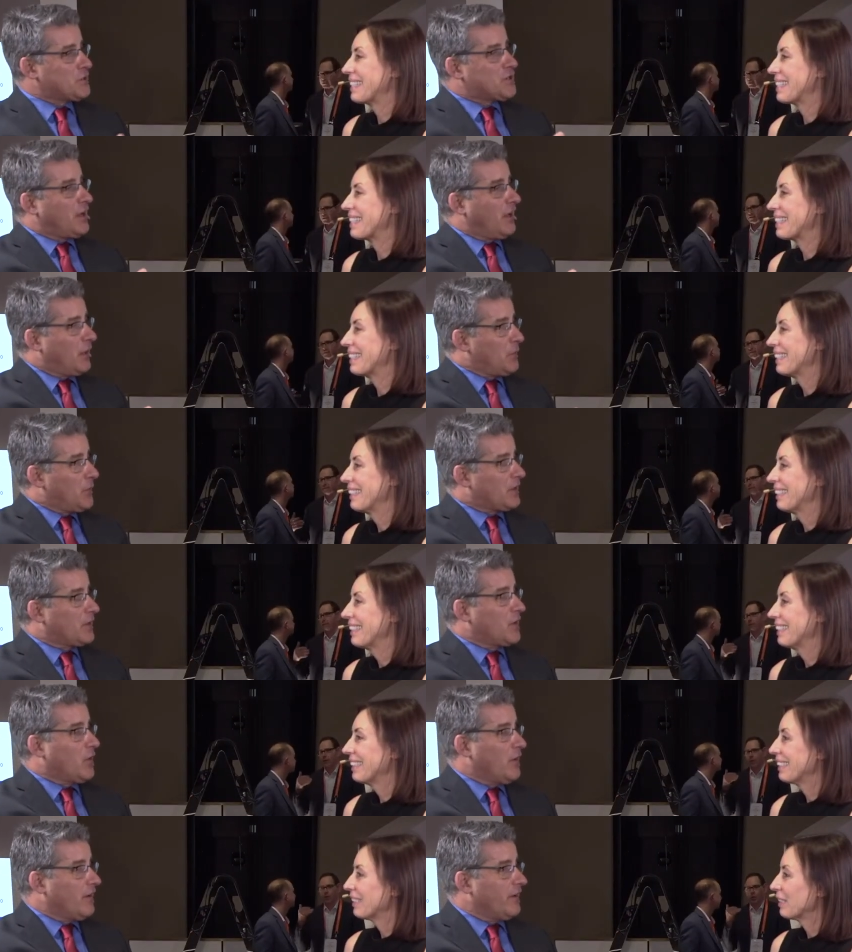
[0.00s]
Speaker 1: Well, Shelly, we
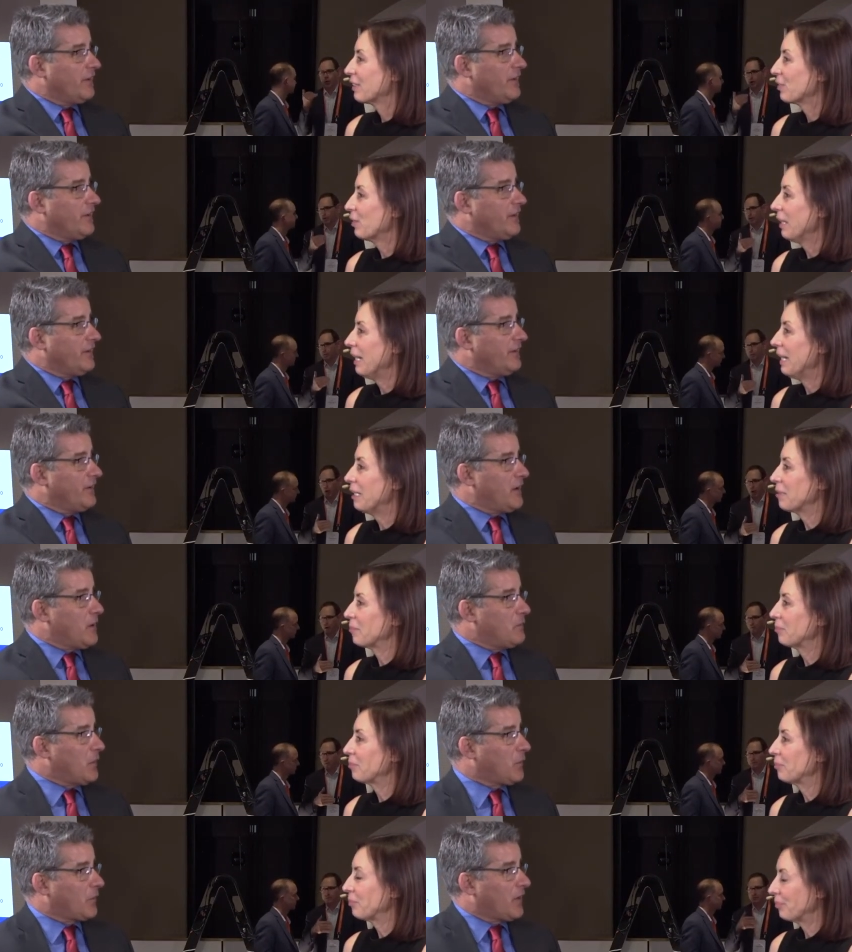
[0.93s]
could go on and on and
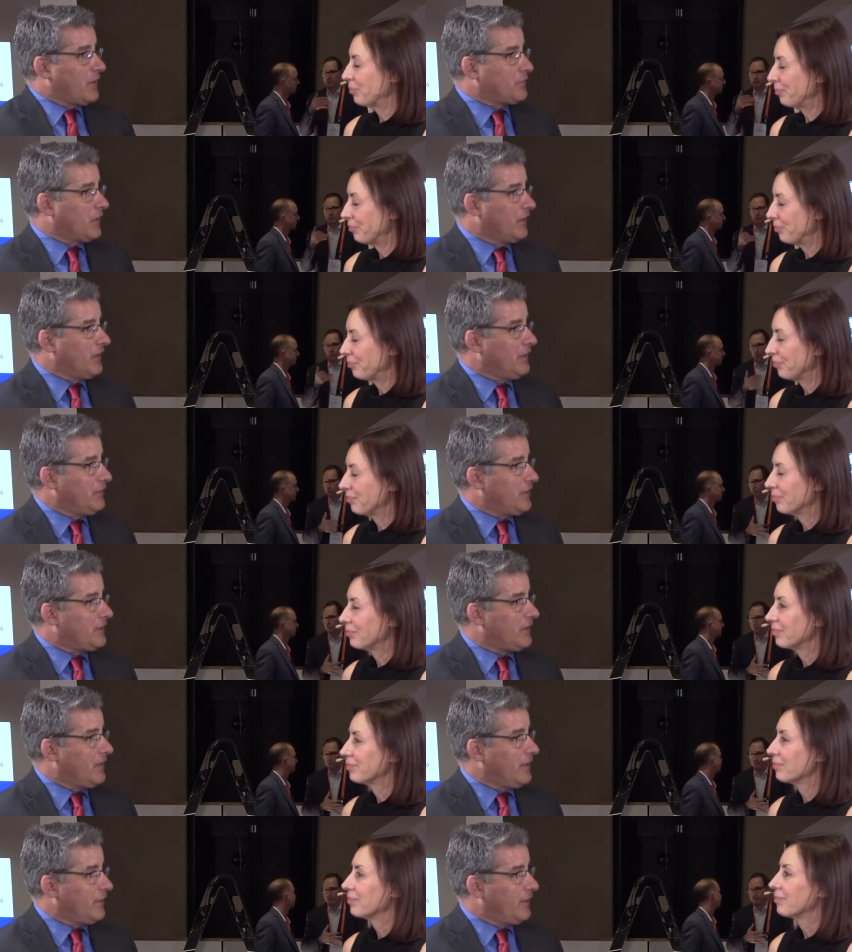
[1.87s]
on, but we're going to have to leave
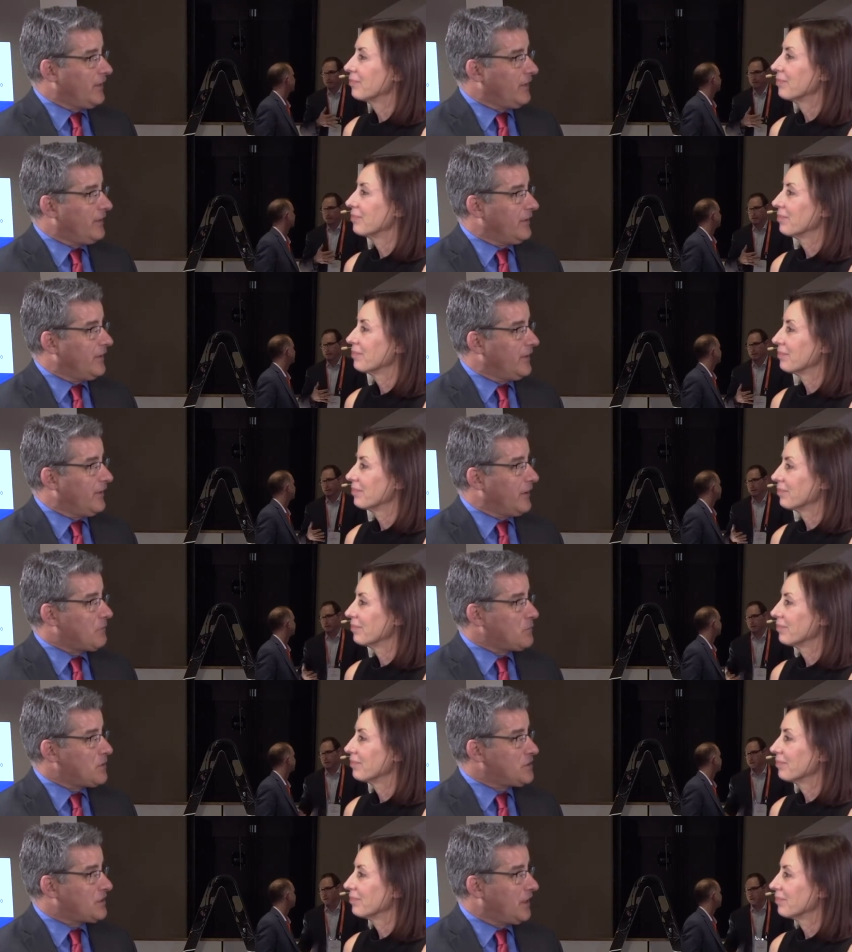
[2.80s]
it there, and uh, I
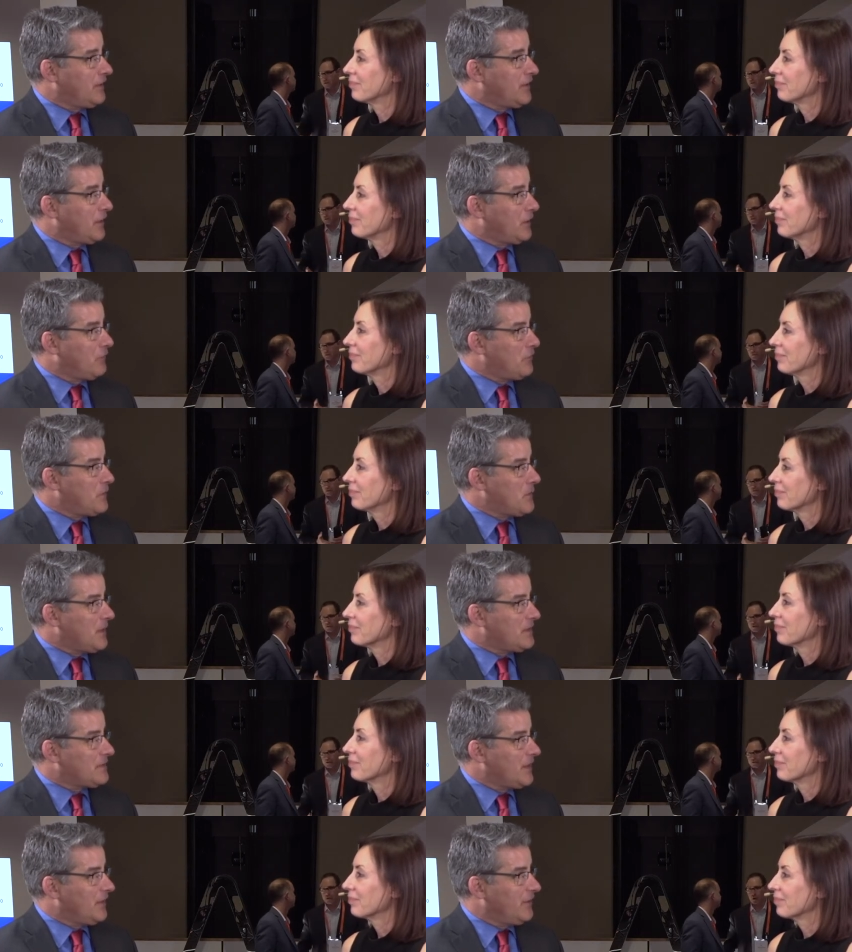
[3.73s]
appreciate you taking a few
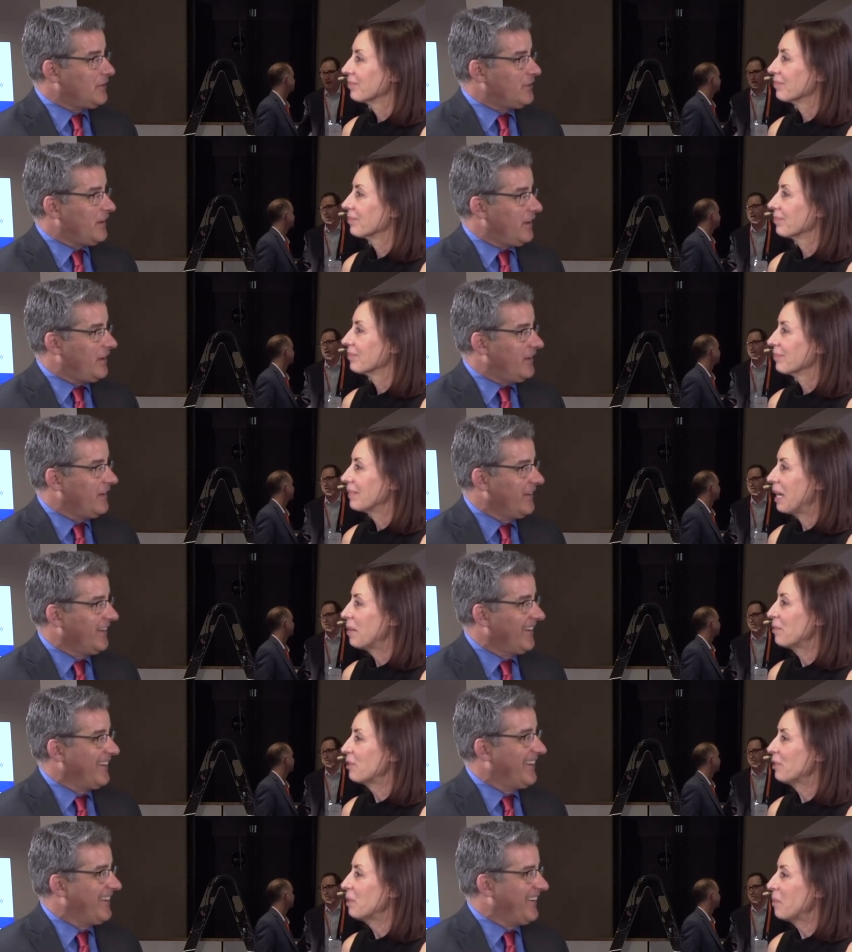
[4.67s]
minutes out of your day.
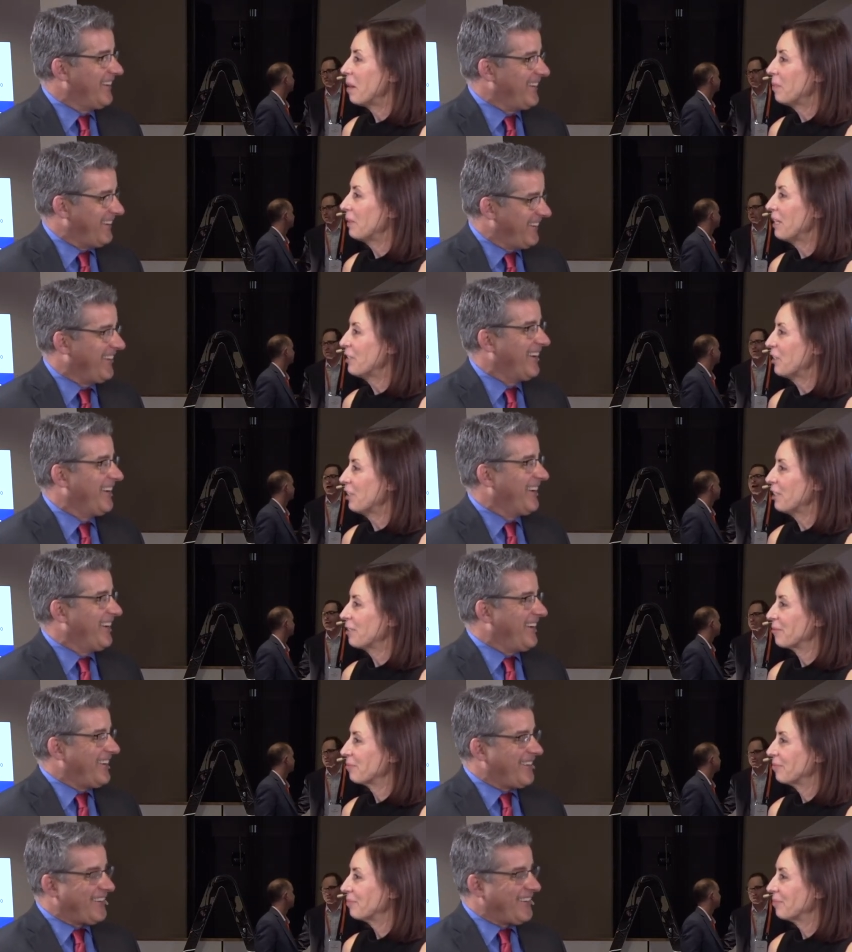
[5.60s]
Speaker 2: Absolutely, my pleasure.